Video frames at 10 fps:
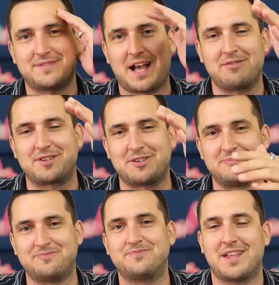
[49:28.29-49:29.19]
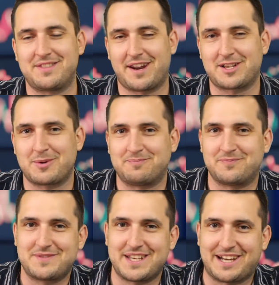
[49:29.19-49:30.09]
I'll see you in the next one.
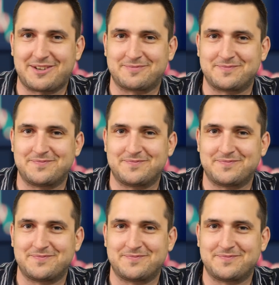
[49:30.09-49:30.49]
Take care.